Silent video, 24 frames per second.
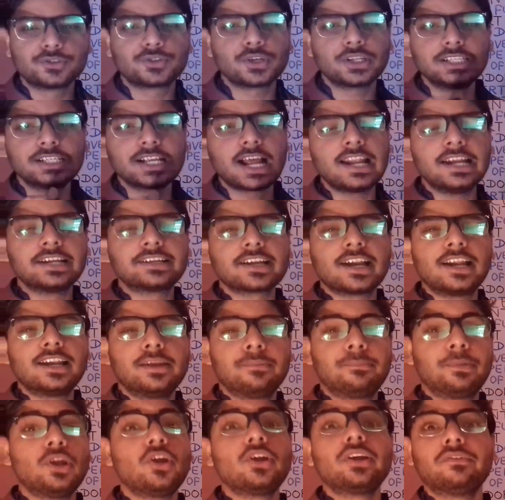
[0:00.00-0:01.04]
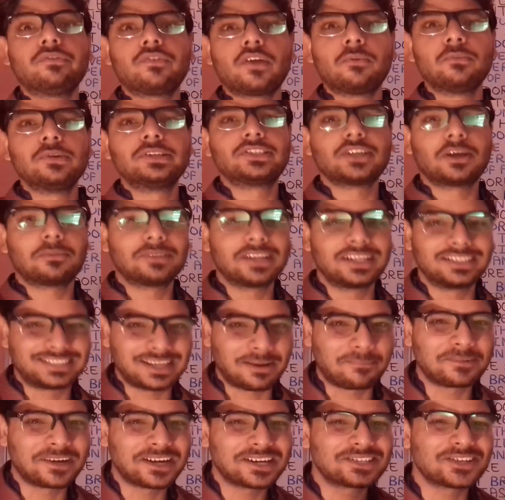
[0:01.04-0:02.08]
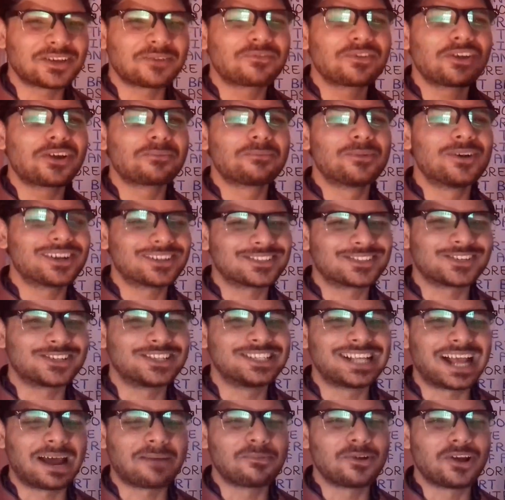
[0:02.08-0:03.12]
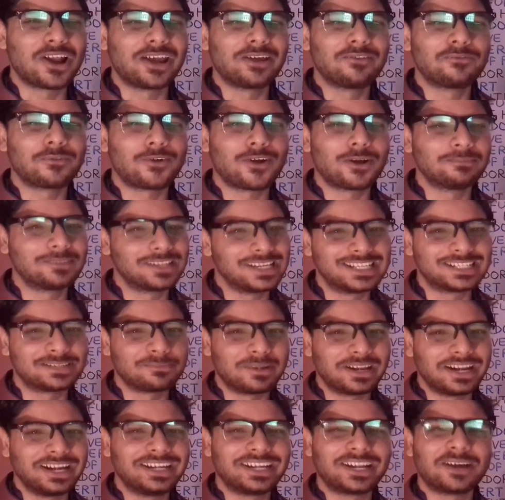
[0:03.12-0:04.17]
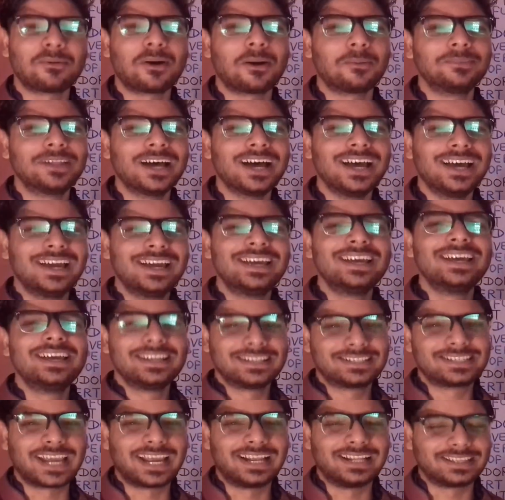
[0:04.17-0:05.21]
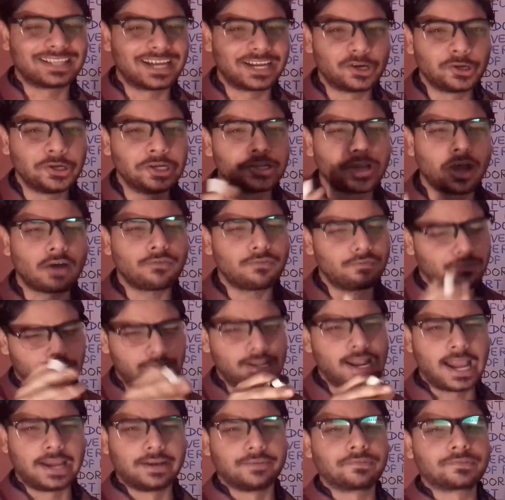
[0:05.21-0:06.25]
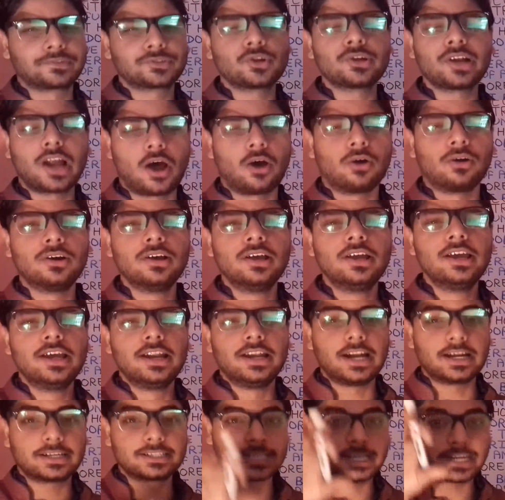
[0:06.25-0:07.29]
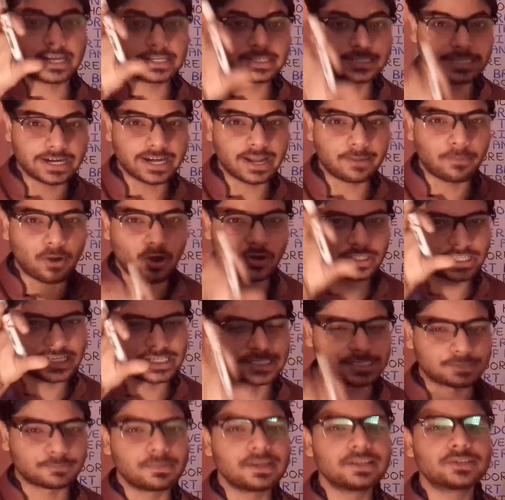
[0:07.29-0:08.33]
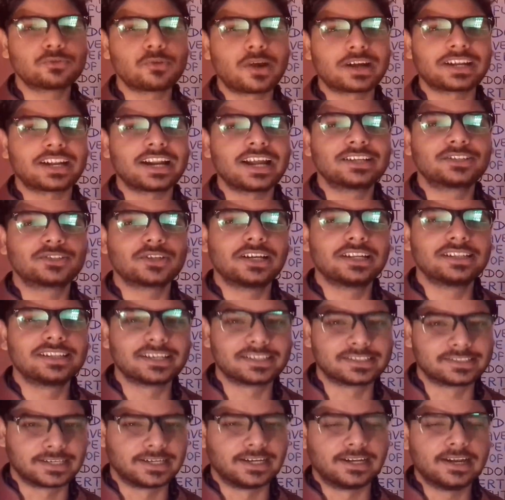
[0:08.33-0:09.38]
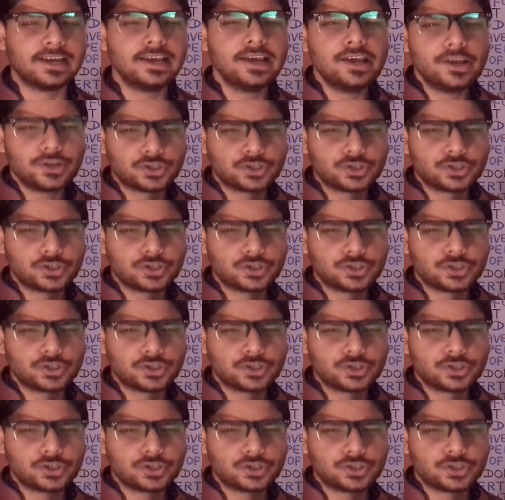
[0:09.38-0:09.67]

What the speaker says: So these are literally belonging from which of the chapters of your book. So these are belonging from these, meaning in terms of the cell, the unit of life. So now let's understand about these, means what are actually the cell.